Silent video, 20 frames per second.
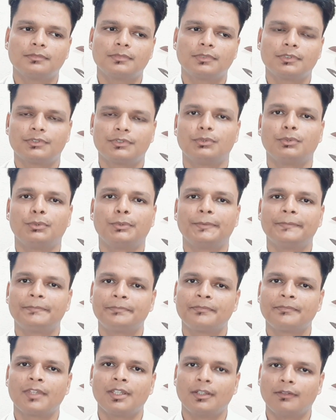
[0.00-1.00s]
So
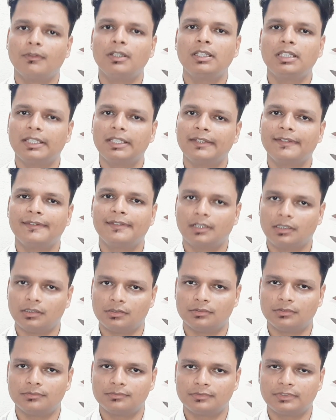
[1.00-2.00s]
one thing is
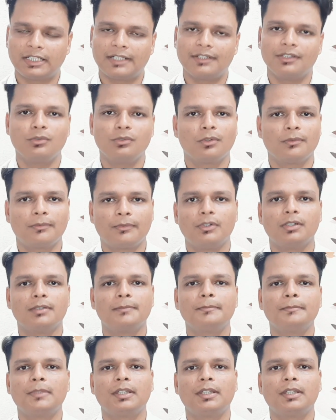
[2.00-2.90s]
clear, that your firm